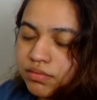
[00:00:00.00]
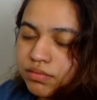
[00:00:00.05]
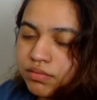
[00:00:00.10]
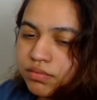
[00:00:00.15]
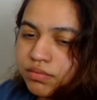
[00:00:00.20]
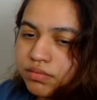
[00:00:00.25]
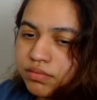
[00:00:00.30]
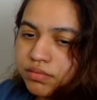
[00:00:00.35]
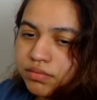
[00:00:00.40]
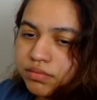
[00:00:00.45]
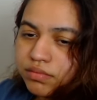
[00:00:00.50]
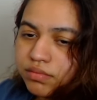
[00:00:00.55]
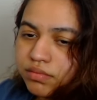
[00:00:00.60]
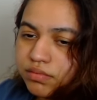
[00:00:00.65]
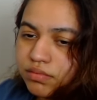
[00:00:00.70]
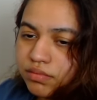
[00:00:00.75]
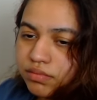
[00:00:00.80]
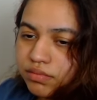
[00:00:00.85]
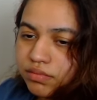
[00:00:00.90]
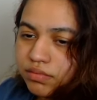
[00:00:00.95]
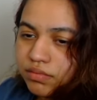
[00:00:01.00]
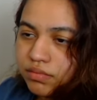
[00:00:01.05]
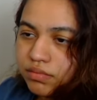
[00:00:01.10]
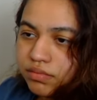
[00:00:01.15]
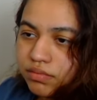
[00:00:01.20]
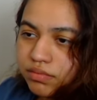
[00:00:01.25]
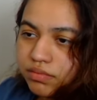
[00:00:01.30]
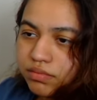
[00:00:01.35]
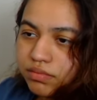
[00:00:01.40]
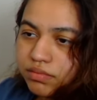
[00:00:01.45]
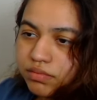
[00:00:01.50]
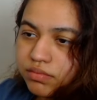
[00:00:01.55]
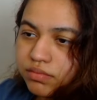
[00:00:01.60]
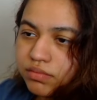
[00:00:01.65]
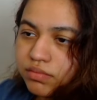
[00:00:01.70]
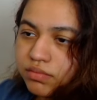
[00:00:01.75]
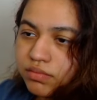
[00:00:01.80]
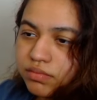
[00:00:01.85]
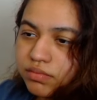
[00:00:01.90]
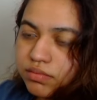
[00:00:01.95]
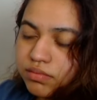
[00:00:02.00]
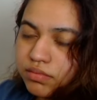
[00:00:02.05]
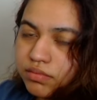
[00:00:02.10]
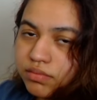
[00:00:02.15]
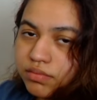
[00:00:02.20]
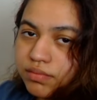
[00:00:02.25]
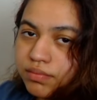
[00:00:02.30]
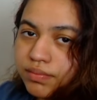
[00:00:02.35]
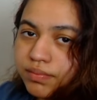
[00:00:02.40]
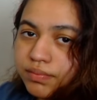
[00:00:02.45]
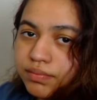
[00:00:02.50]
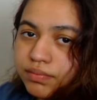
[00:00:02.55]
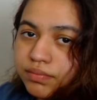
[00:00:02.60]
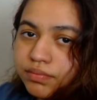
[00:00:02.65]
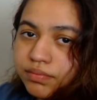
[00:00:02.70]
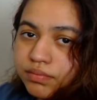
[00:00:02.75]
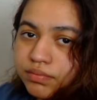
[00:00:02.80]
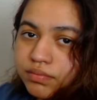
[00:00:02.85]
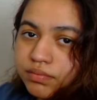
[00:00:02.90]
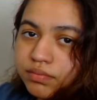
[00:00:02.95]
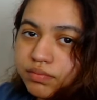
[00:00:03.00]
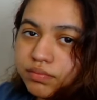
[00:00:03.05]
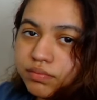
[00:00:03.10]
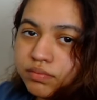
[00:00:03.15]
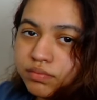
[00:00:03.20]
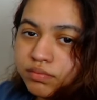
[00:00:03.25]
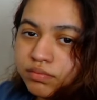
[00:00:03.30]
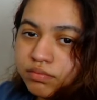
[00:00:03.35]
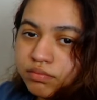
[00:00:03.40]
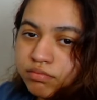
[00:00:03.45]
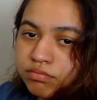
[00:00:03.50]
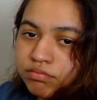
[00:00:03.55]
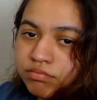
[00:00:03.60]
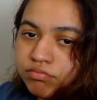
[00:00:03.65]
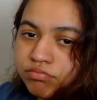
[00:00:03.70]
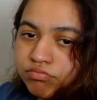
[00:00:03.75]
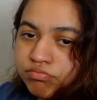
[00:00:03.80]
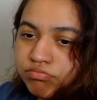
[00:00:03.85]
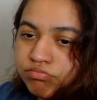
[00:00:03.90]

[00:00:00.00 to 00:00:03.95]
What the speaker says: This person isn't speaking.